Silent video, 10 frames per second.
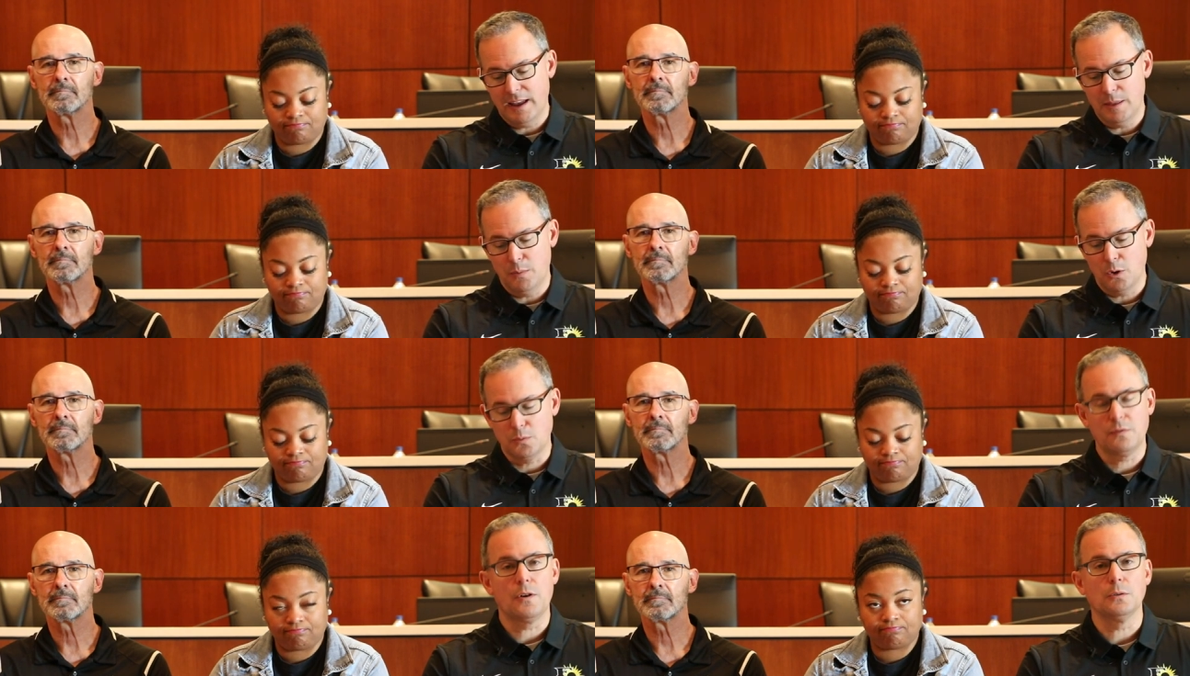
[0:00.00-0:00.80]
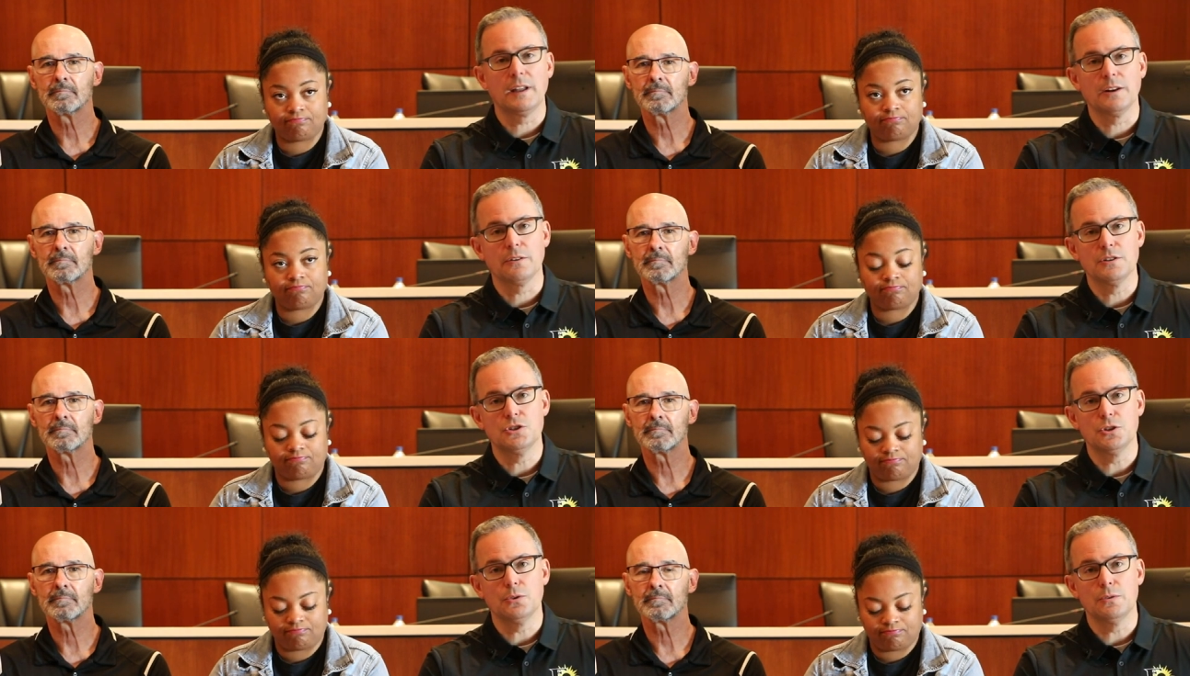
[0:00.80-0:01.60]
Speaker 1: and the board will vote later in
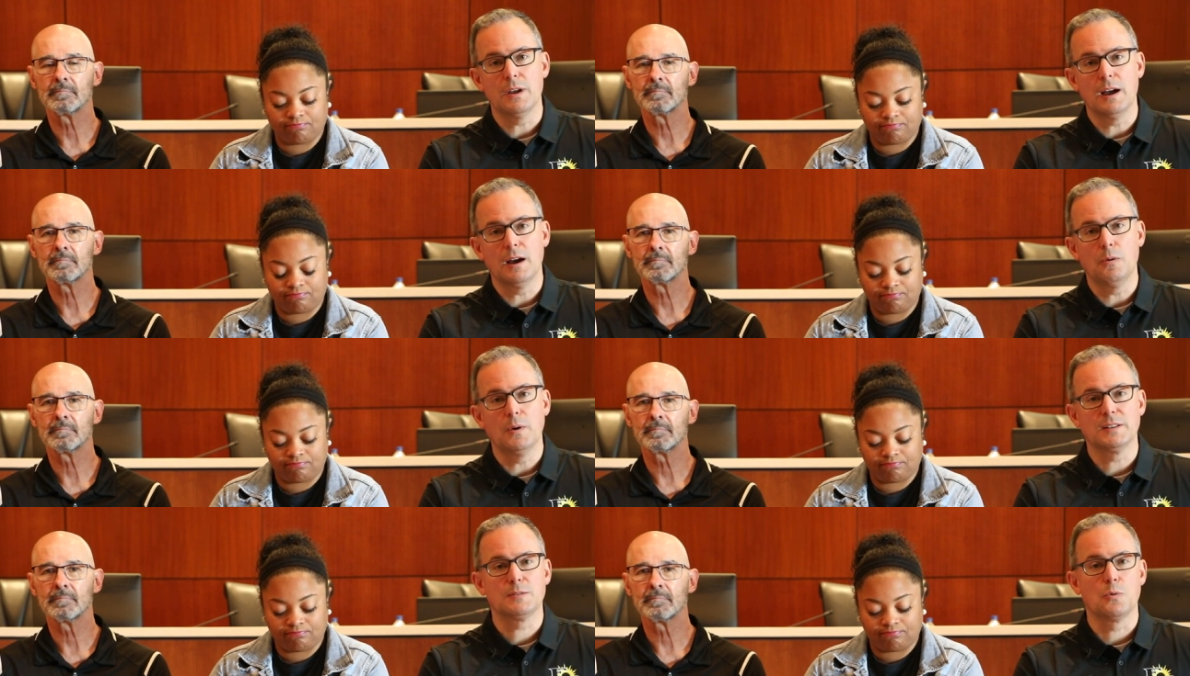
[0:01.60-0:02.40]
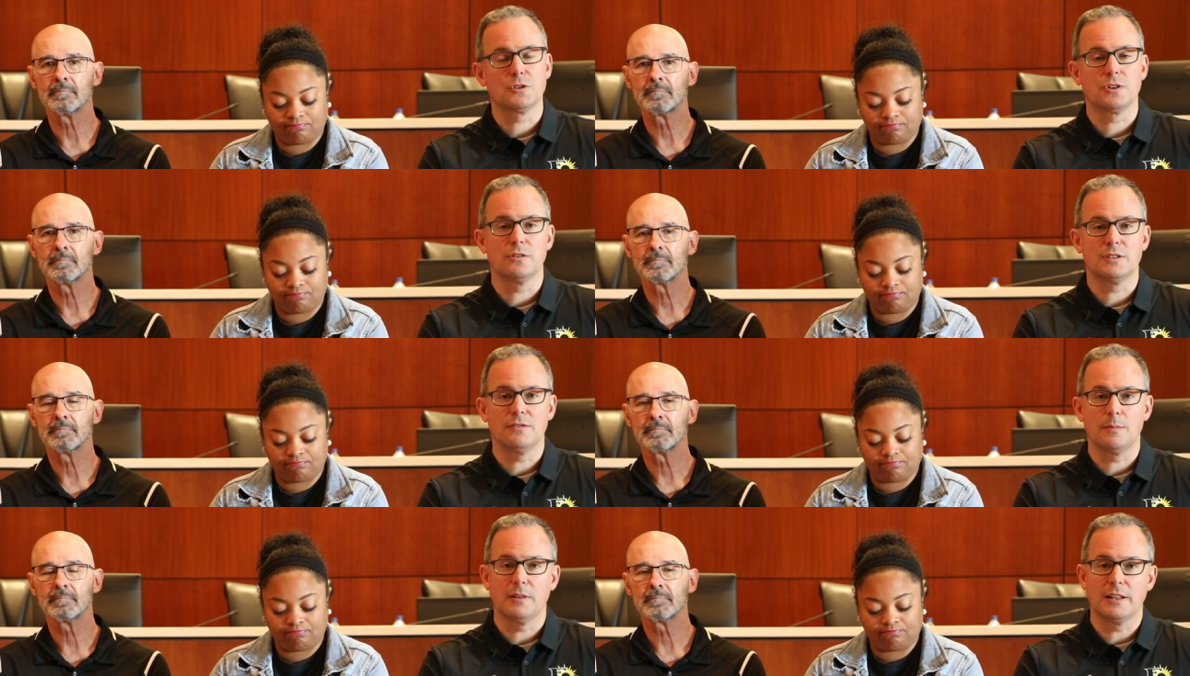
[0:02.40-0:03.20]
June uh, once more
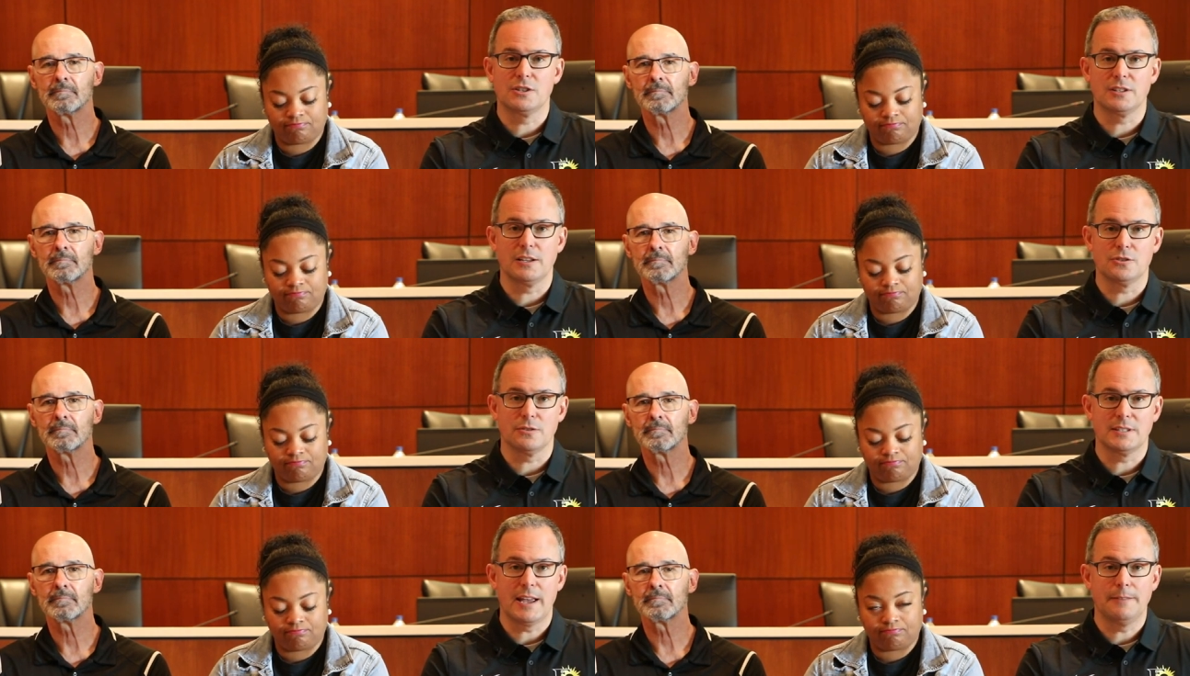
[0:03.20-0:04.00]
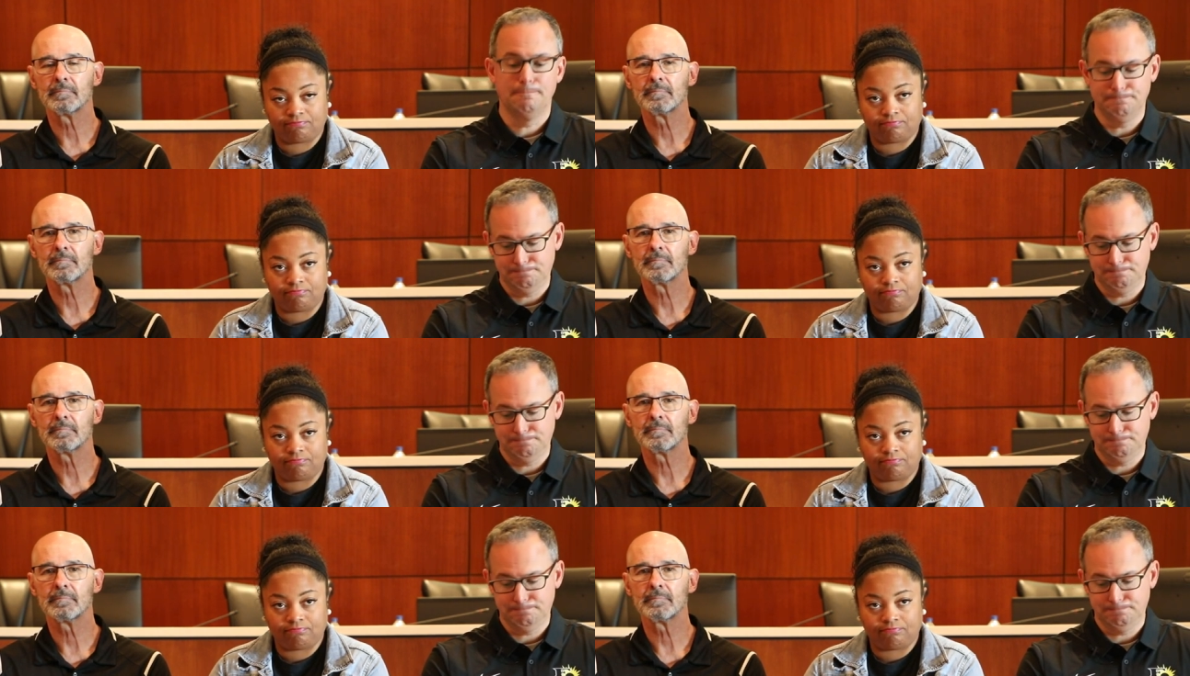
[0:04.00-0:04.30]
certainty from the legislature is had.